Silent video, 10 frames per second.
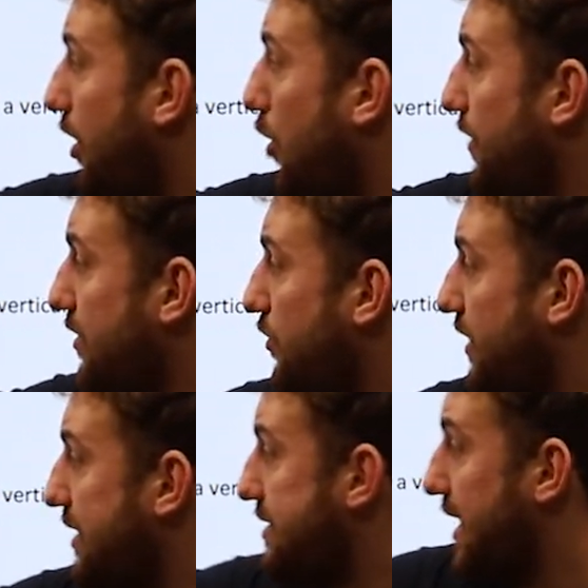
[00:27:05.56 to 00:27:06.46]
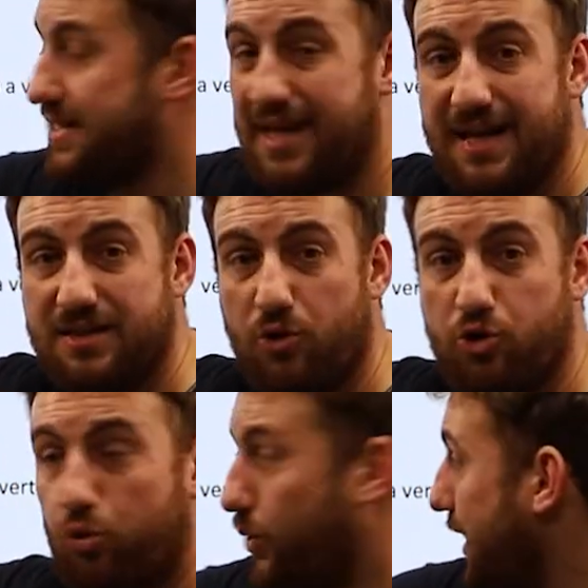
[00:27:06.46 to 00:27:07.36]
of f of x as x goes
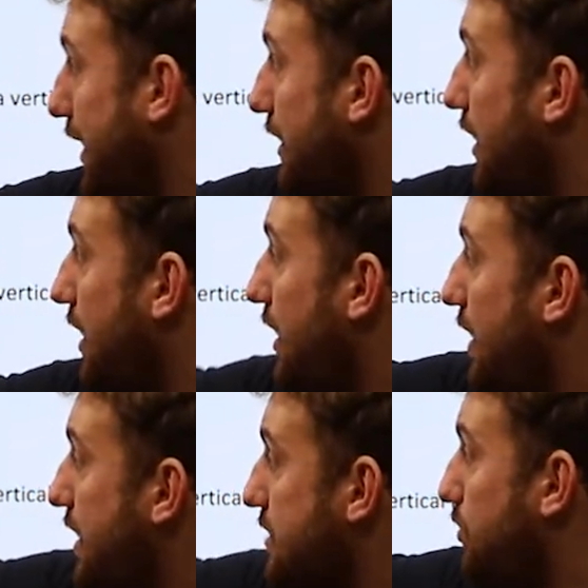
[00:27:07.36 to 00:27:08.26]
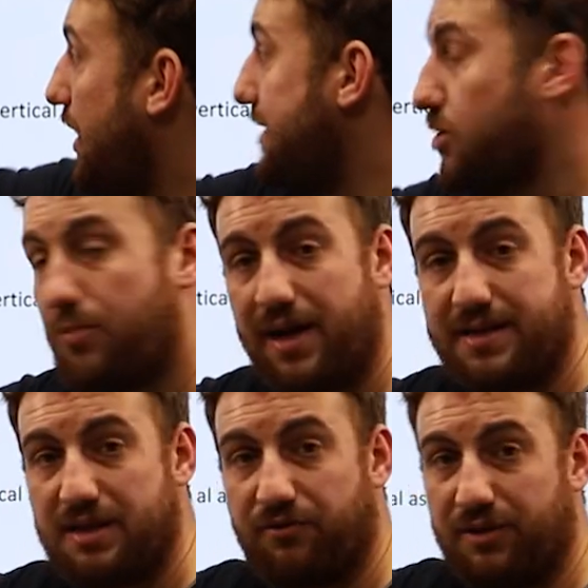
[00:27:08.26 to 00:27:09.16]
to a is plus or
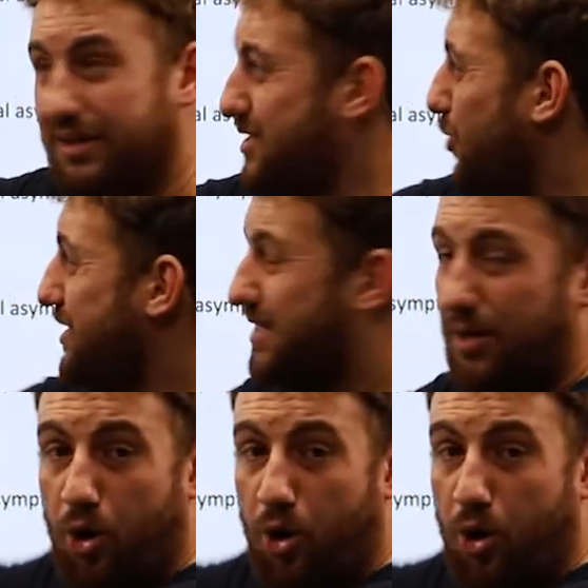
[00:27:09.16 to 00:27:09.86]
minus infinity, so it's the